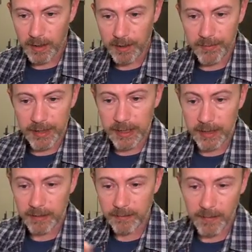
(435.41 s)
The
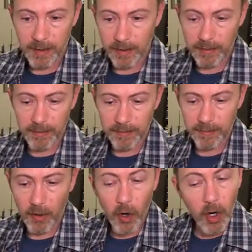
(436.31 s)

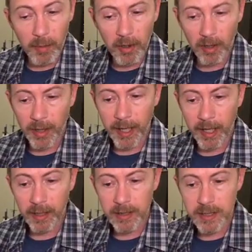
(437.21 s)
armor
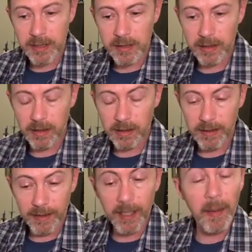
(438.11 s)
and
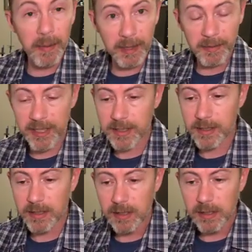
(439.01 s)
accompaniments,
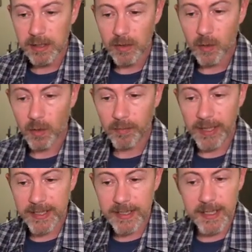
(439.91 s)
or
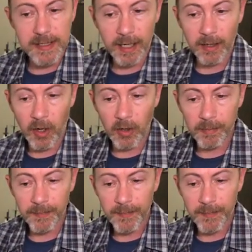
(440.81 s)
bits as I call them,